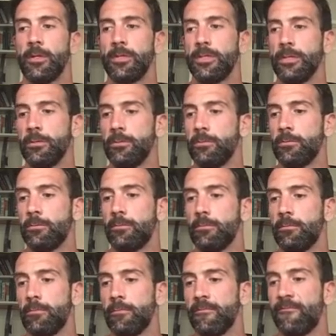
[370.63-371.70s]
to
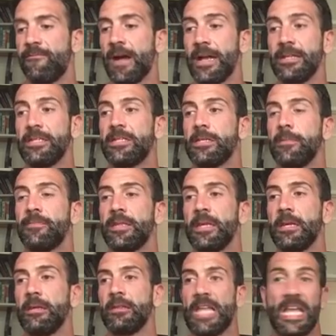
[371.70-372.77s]
find
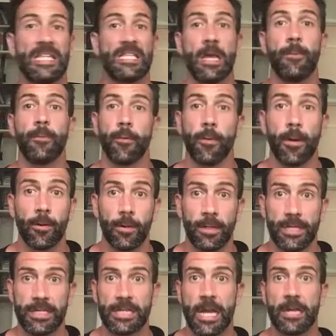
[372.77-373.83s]
something that
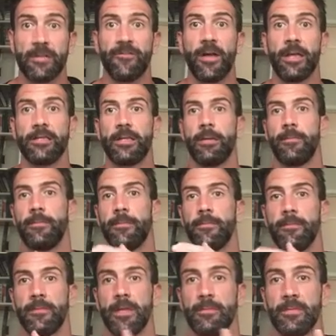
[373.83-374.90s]
temporarily satisfies
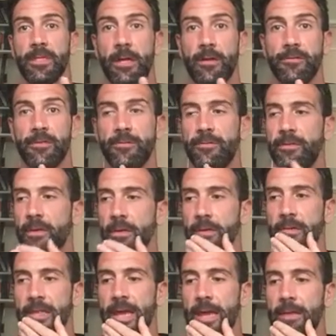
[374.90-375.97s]
themselves,
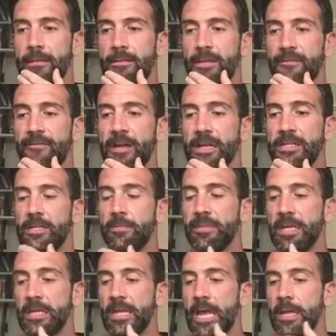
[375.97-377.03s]
to find
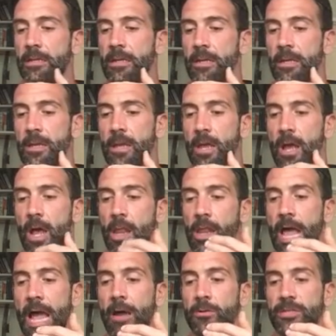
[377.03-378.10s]
something that
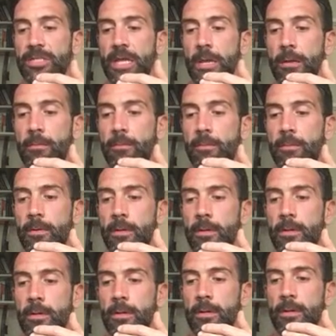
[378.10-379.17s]
allows them
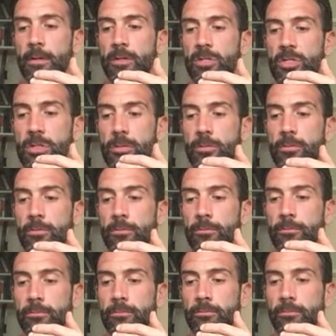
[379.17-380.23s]
to
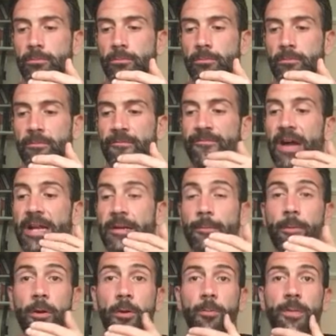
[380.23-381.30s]
find a
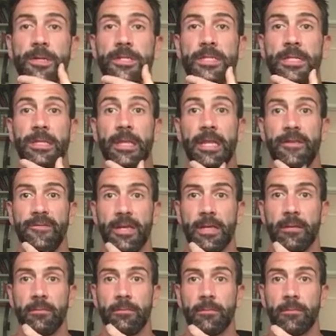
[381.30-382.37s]
purpose in living,
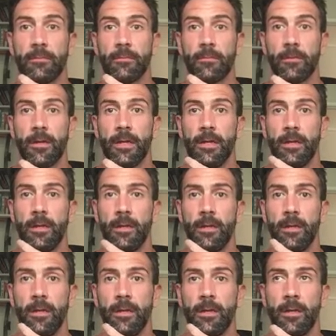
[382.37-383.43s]
right?
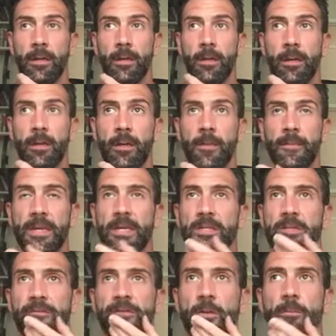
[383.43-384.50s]

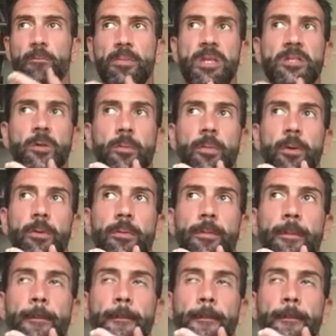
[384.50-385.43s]
Because if you're miserable,